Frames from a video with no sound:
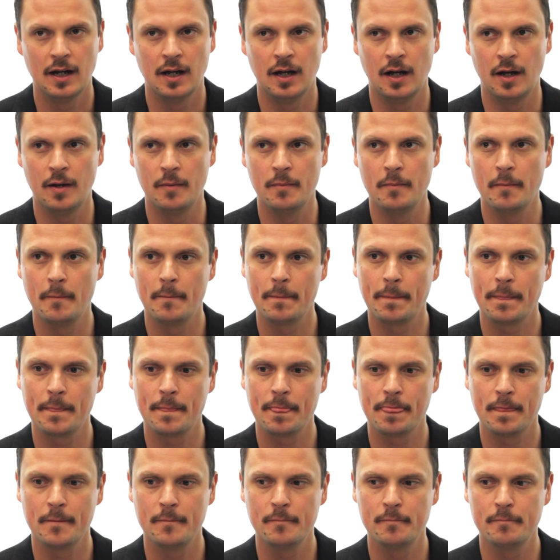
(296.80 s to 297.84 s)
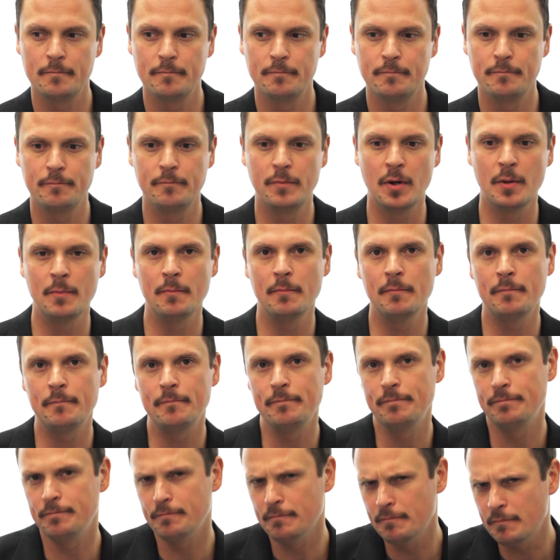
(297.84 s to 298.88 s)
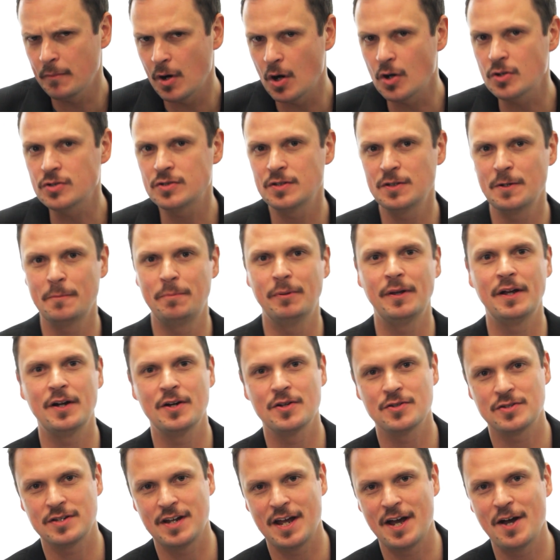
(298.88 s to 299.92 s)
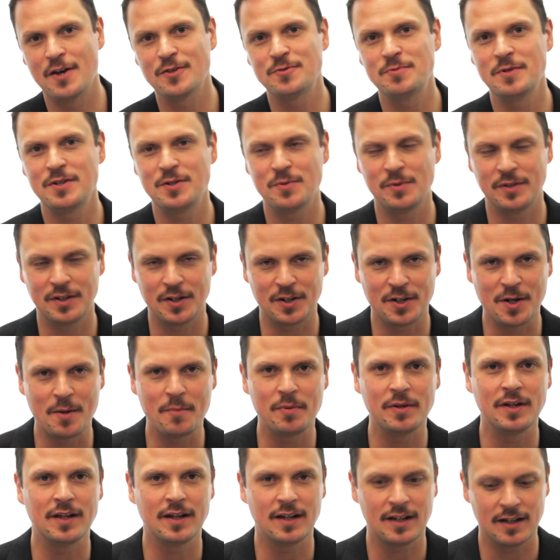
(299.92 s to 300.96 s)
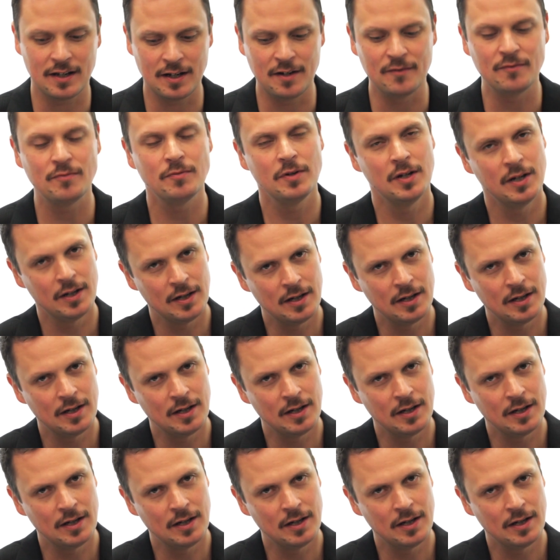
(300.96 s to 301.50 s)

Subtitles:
But most of the players now, especially when they're accompanying, kind of